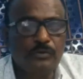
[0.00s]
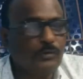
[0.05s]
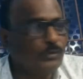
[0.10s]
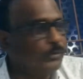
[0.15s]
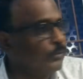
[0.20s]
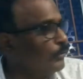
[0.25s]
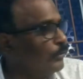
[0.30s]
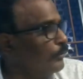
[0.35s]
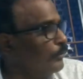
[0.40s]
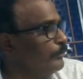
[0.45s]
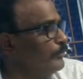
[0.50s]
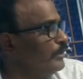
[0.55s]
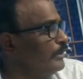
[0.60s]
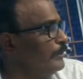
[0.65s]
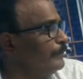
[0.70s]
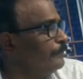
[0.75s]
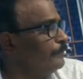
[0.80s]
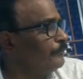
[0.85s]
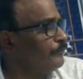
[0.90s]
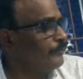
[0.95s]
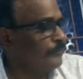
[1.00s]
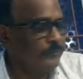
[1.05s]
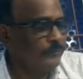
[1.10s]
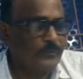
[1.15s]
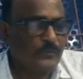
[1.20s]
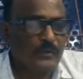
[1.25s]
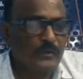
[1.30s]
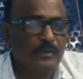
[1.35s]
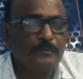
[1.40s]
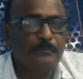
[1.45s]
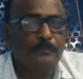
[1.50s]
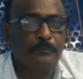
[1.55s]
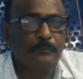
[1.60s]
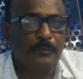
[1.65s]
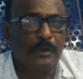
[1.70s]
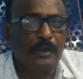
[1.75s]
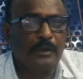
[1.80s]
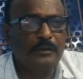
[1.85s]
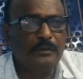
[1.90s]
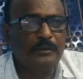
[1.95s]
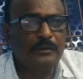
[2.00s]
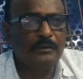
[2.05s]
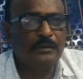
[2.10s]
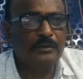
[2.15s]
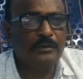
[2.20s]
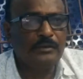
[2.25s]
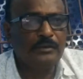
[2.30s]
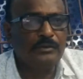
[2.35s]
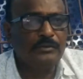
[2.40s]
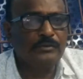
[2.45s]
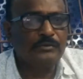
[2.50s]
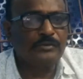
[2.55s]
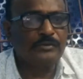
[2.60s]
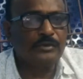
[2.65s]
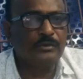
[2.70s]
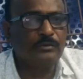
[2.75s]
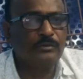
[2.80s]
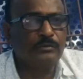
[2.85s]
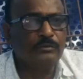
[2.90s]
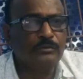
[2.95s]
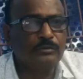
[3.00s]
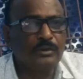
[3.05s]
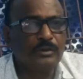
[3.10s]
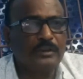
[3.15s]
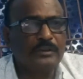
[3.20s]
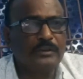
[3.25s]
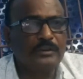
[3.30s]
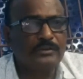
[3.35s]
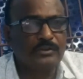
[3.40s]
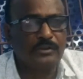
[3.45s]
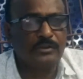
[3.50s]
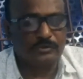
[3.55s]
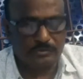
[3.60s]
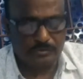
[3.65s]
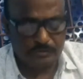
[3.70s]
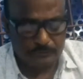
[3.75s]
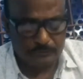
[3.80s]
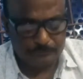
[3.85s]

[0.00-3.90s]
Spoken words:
Homi, man, sido, that is cut.